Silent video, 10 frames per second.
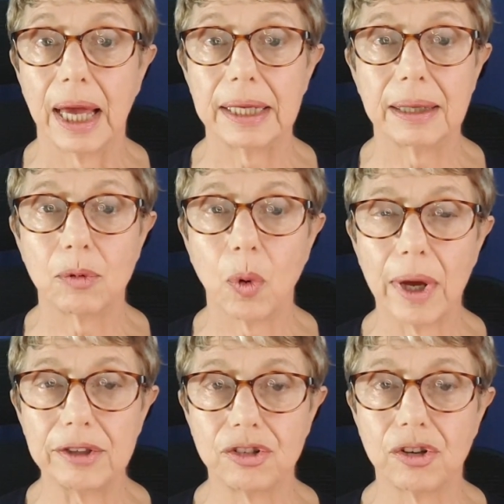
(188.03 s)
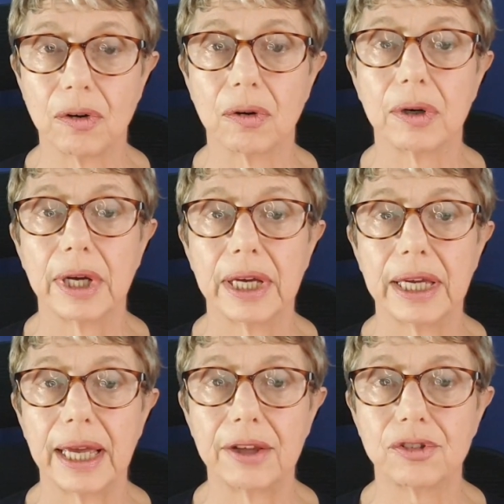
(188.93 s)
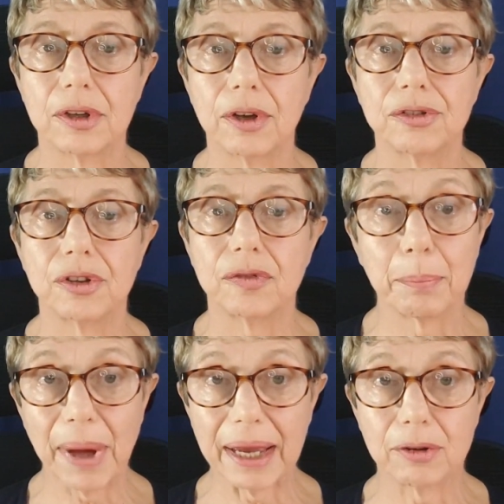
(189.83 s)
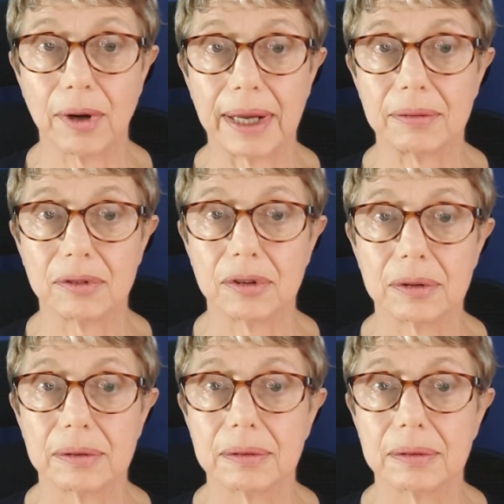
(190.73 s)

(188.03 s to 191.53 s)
And I'm quite sure he has a lot of background